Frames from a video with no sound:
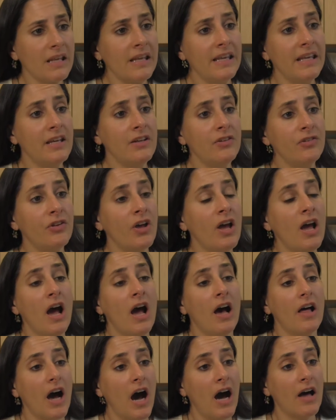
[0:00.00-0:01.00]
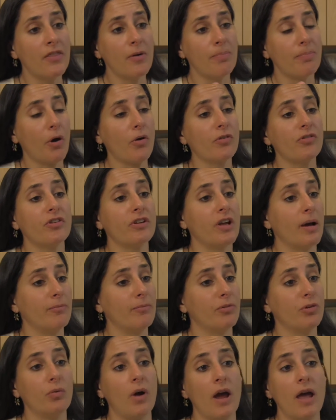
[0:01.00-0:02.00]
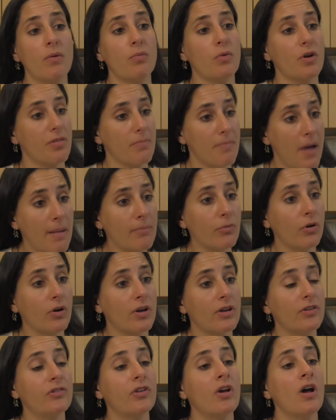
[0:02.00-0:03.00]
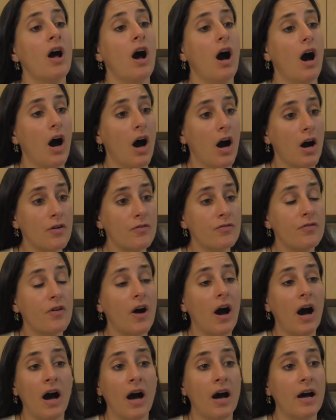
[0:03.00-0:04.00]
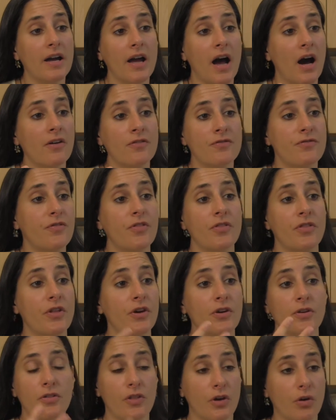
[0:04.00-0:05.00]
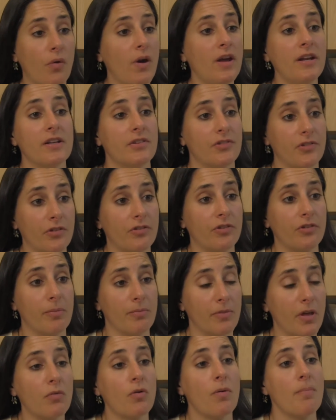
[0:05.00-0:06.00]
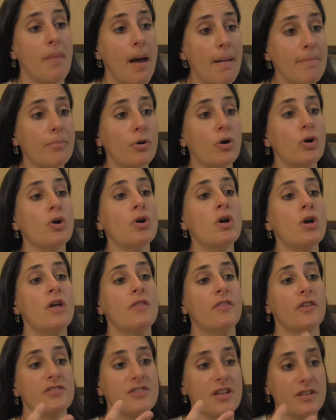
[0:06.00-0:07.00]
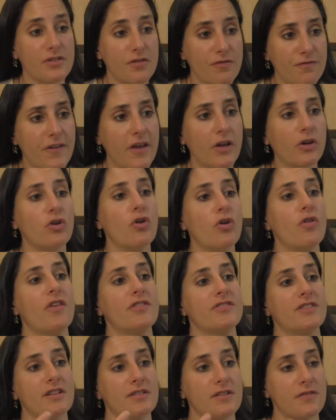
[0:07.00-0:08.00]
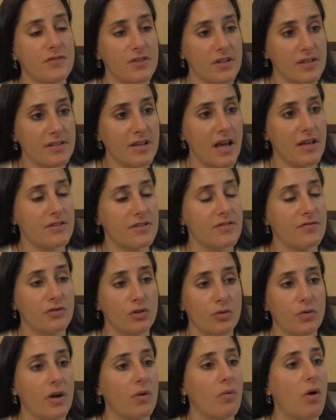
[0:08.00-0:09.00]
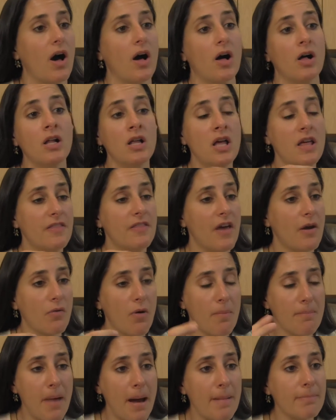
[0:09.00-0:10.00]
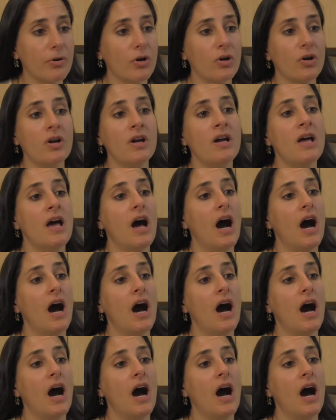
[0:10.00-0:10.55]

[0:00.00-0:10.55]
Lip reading: is the person comes away with memories of the grading system. They remember the sense of failure, the sense of success of doing well. They remember